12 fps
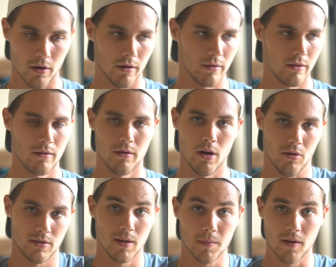or,
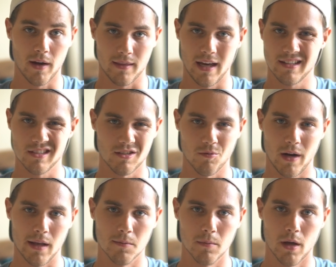something like that, just a
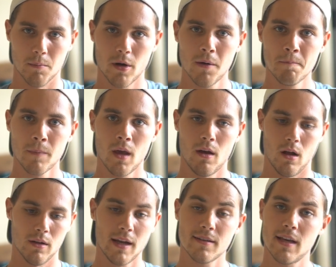random number,
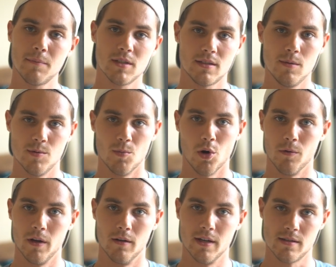a lot of times it seems more
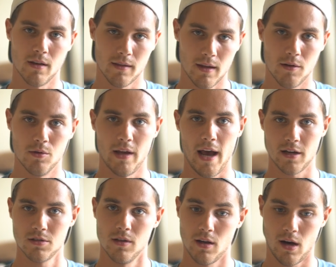realistic that it would
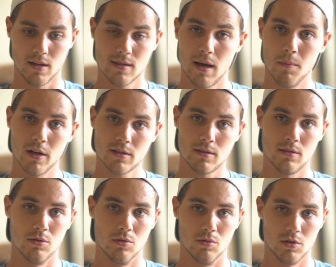actually cost that much
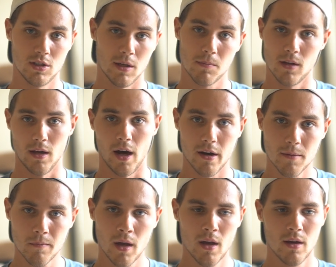to ship the
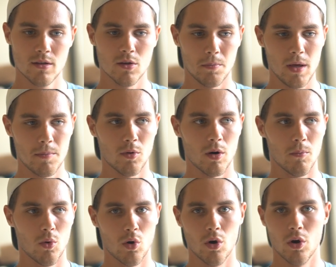item. So people are
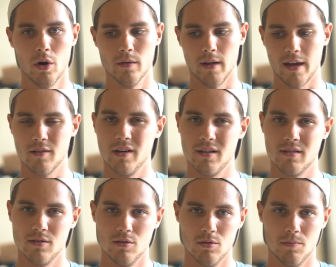more likely
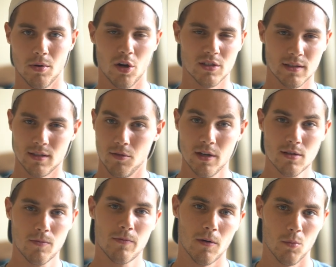to purchase, at
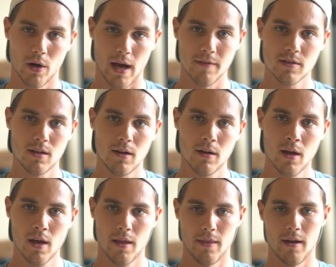least from what I've seen,
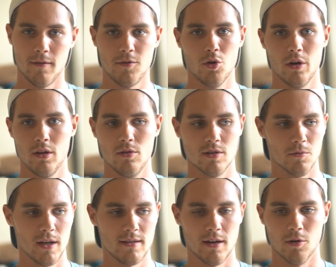than if you were to use a
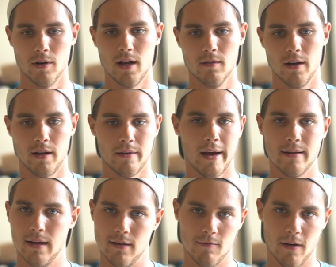retail rate like
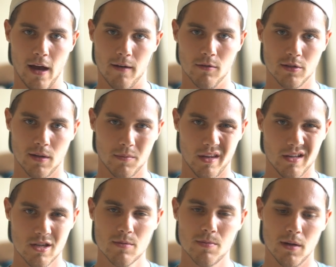$9.95 or something,
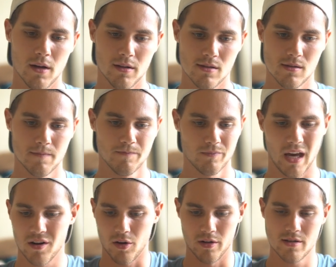just because, I
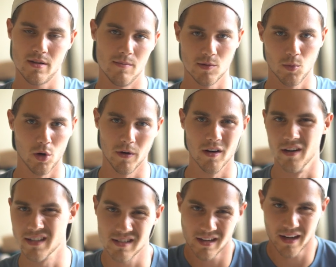don't know, it seems more
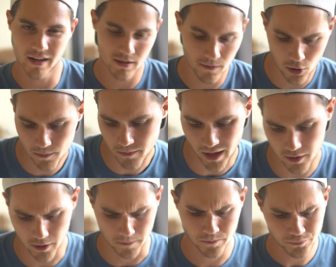realistic, I guess, for them. I
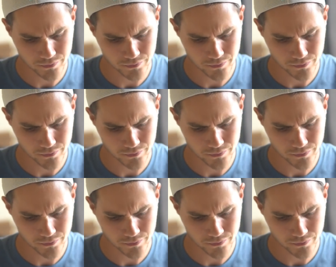don't know.